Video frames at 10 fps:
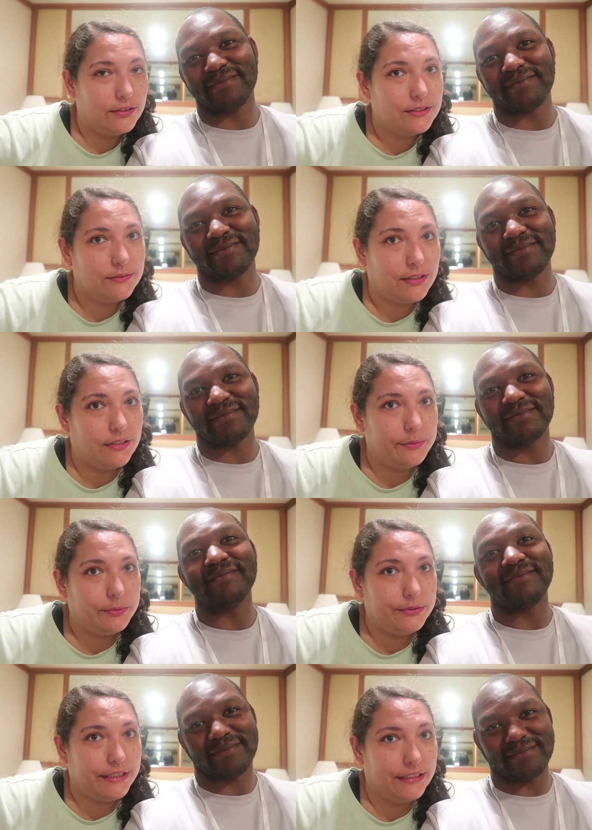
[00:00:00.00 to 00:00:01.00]
Speaker 1: also now on the
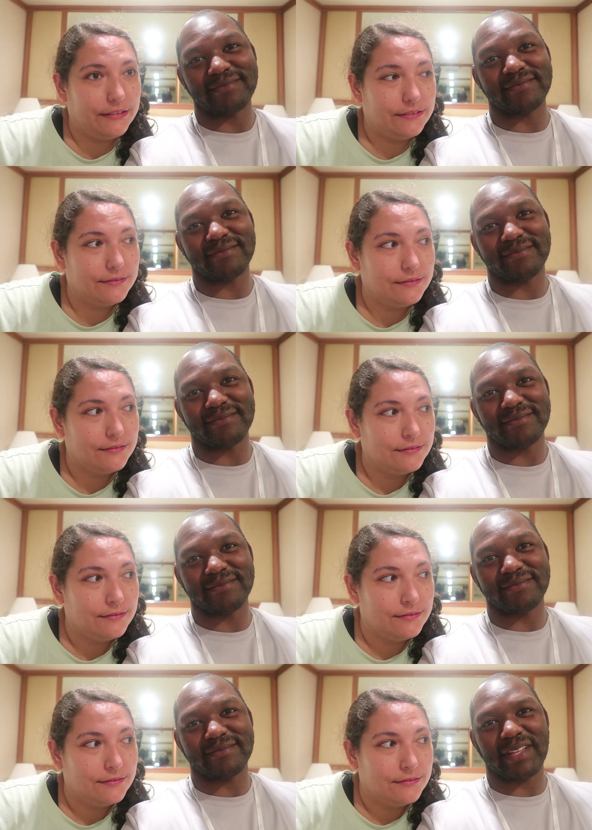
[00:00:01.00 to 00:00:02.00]
pull down.
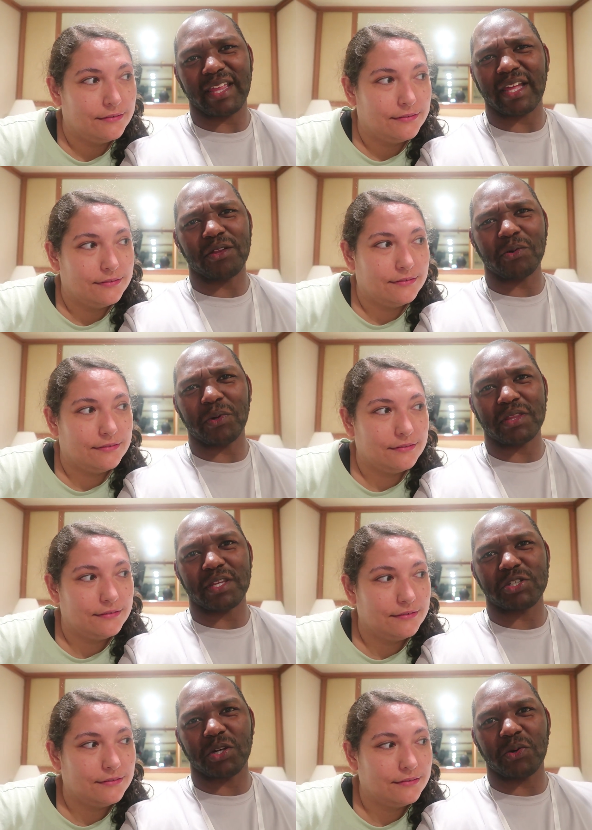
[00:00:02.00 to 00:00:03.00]
Speaker 2: Mm And then I don't know what
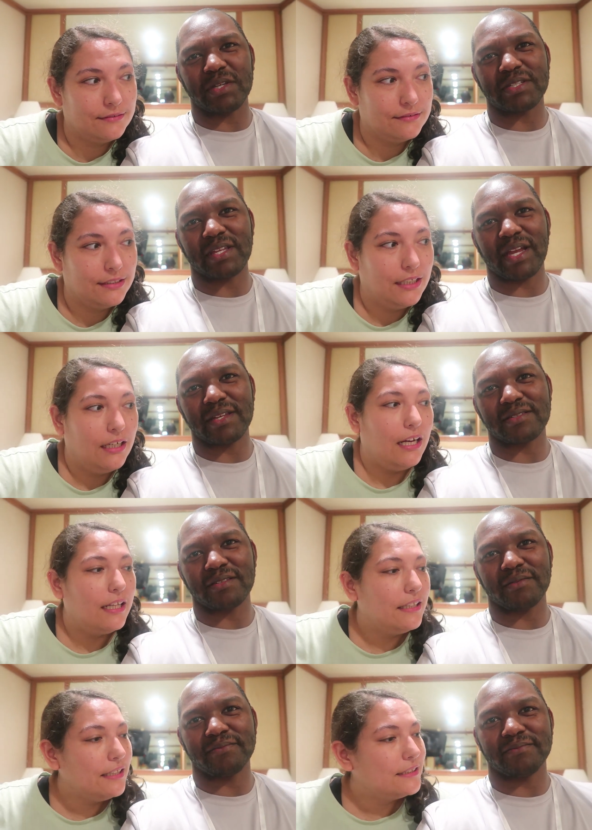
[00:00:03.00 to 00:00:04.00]
the show is tonight.
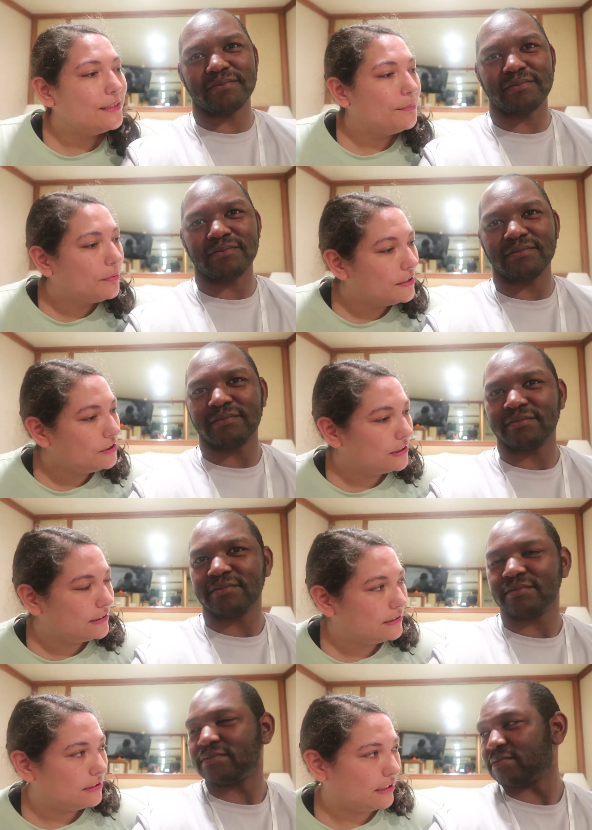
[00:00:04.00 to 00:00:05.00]
Speaker 1: So. I think it's the
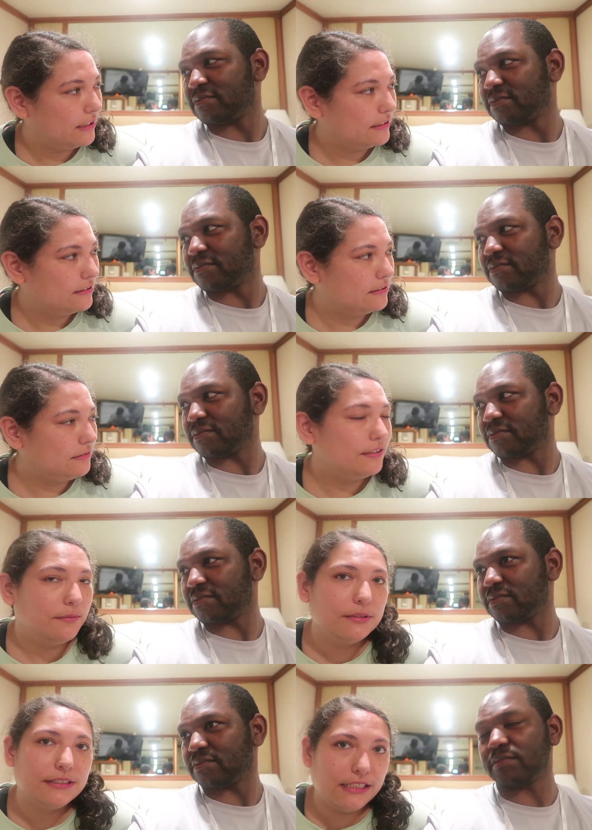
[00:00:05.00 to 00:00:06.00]
Impressionist tonight. So I
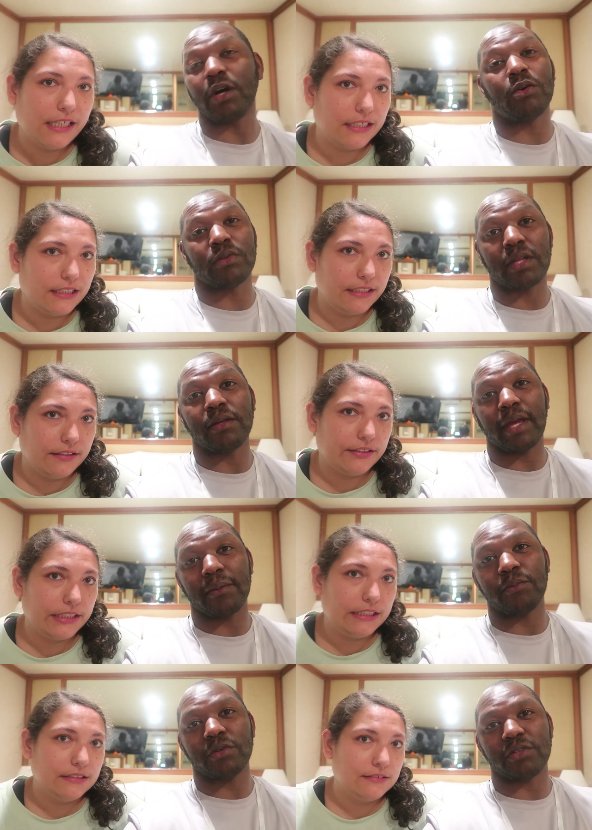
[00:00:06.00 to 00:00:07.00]
think we'll see that oh, at 9.30.
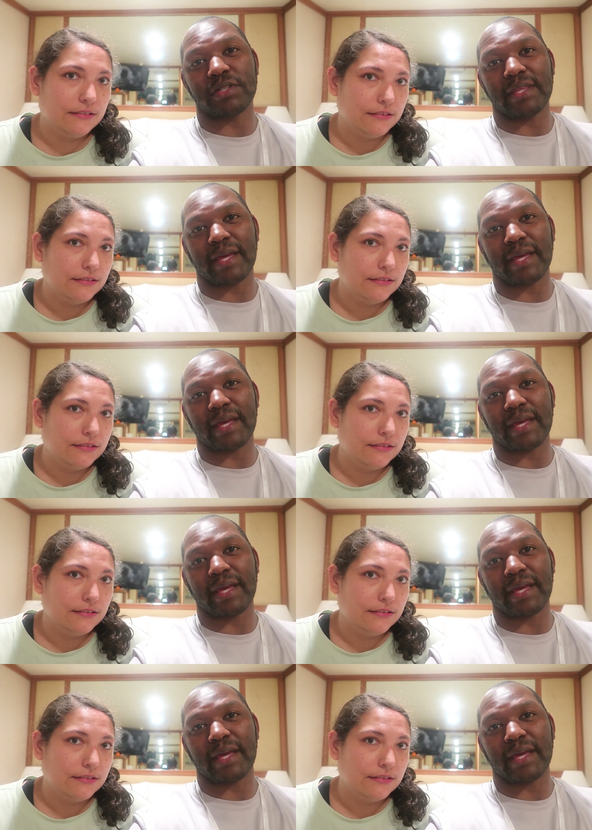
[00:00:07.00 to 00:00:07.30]
Yeah, we'll see